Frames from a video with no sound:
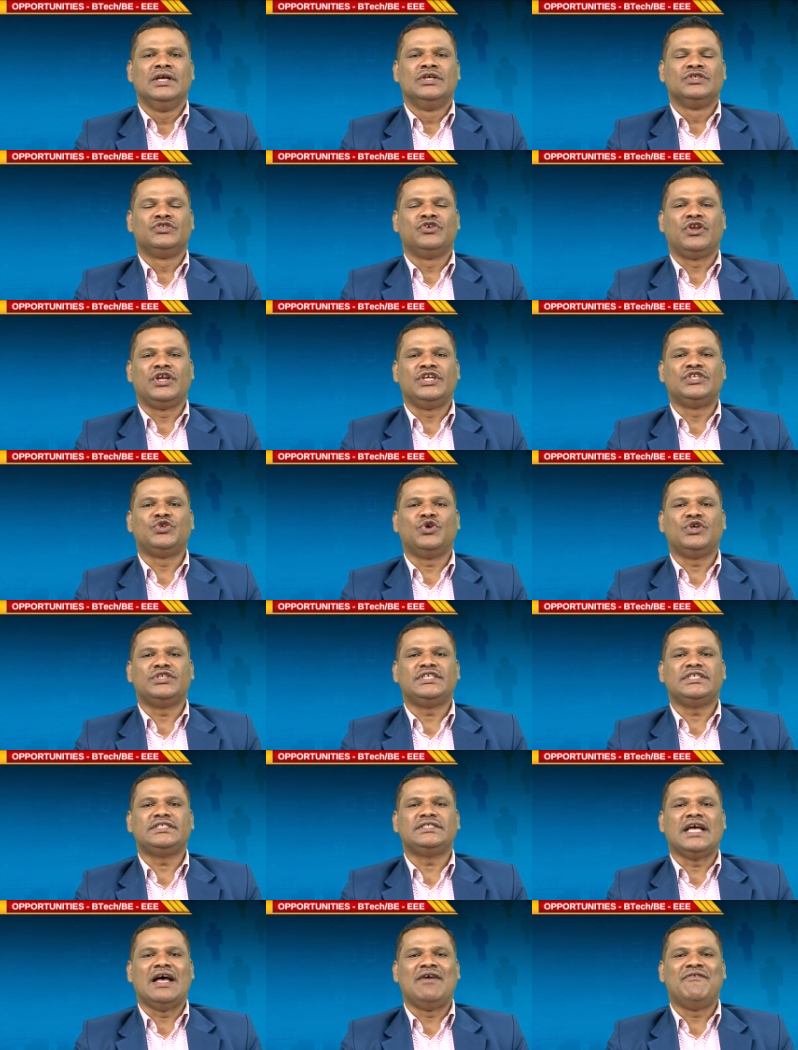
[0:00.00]
So,
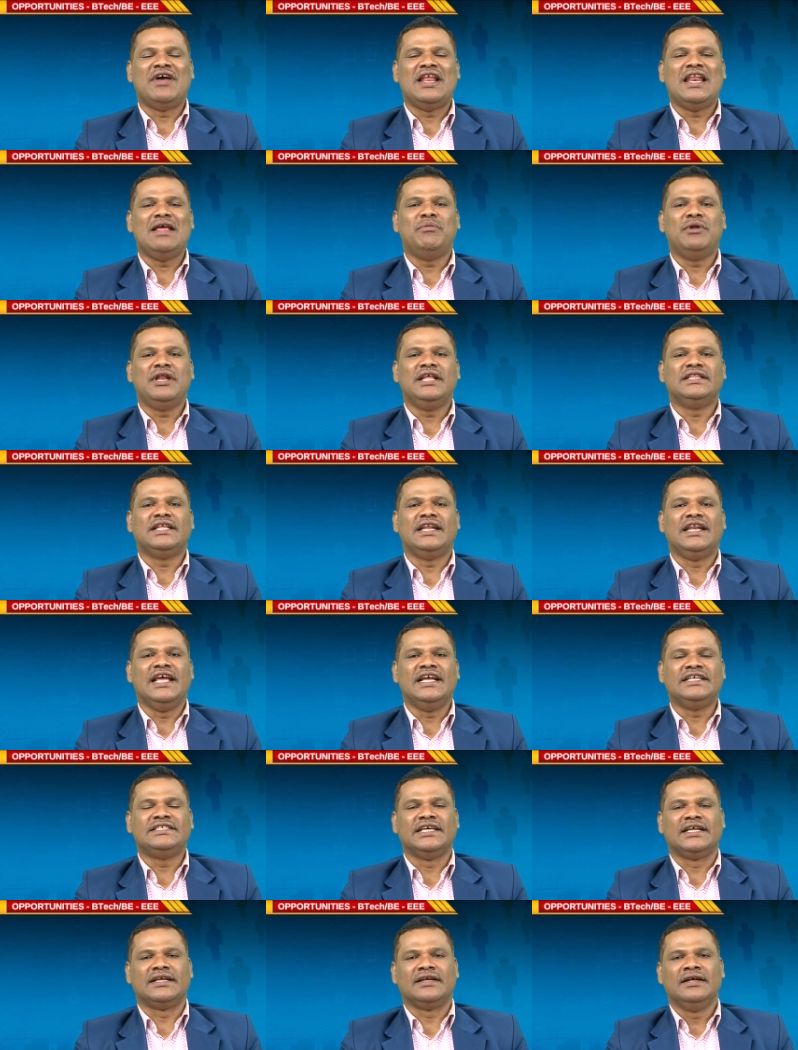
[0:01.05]
resources available in the
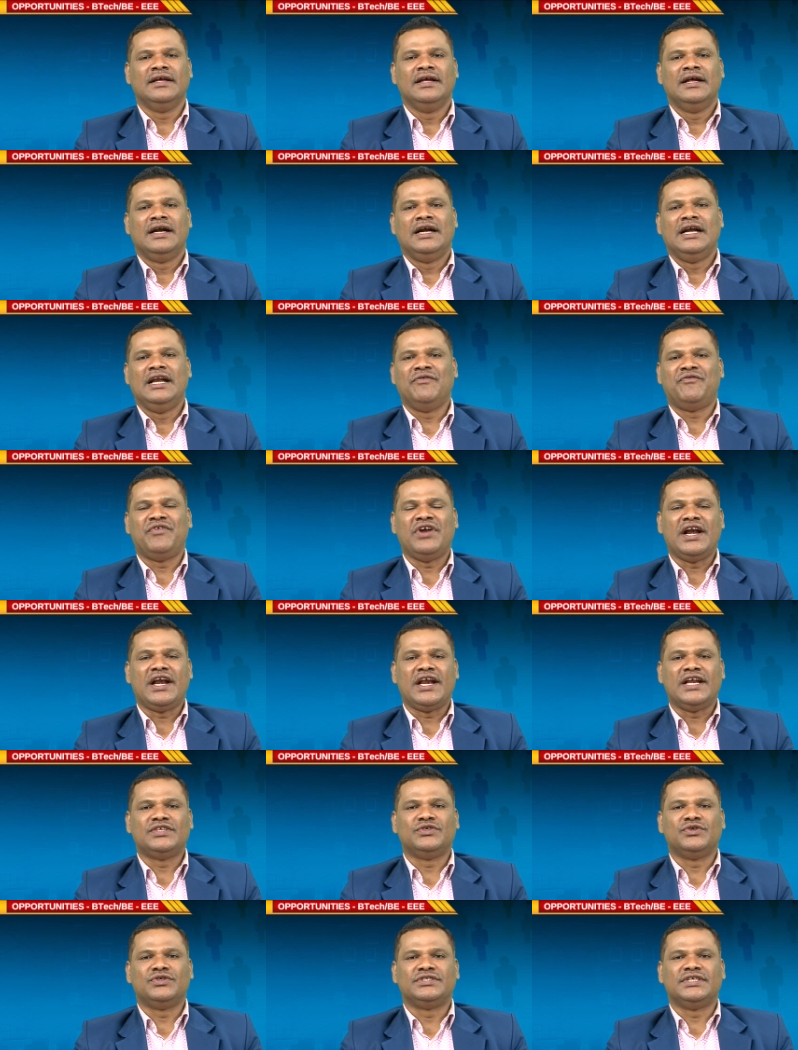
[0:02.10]
nature, different
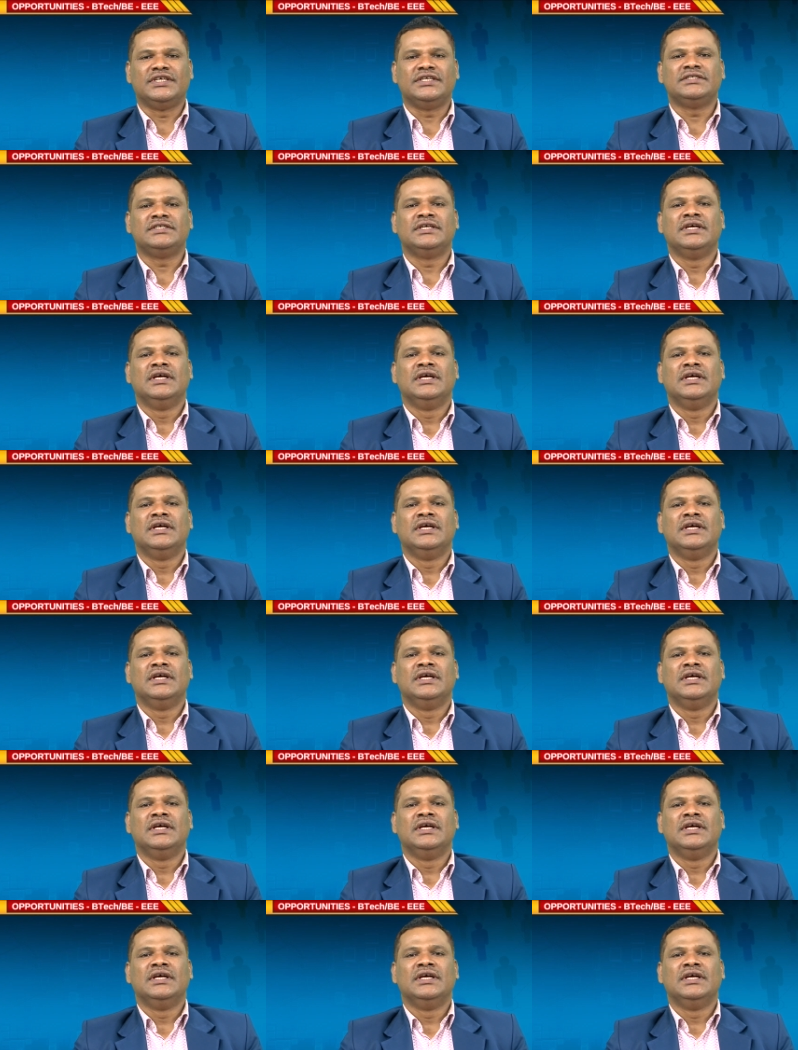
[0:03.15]
resources,